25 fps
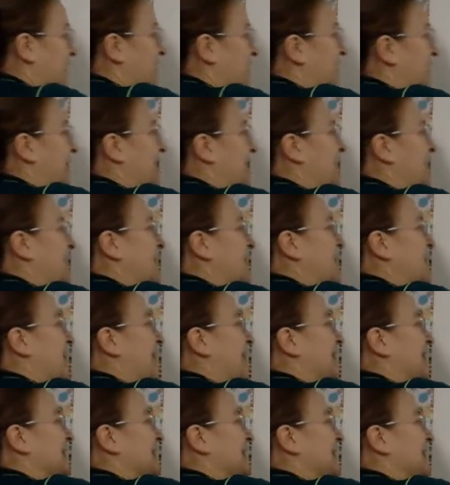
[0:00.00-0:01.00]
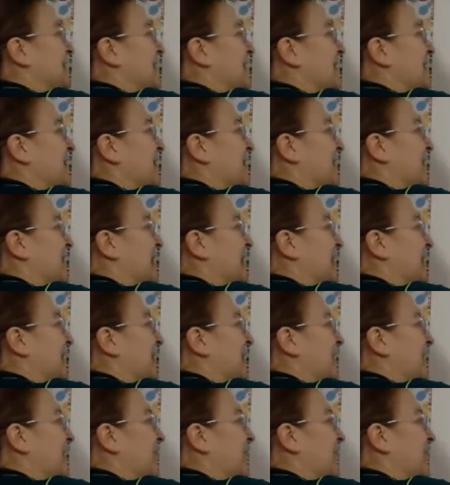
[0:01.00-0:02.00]
And then my tail, I
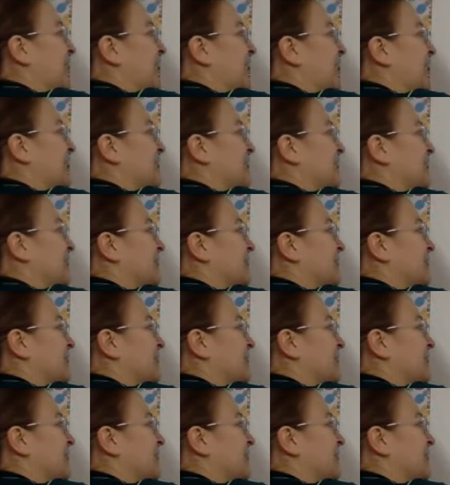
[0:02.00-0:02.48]
add all of that.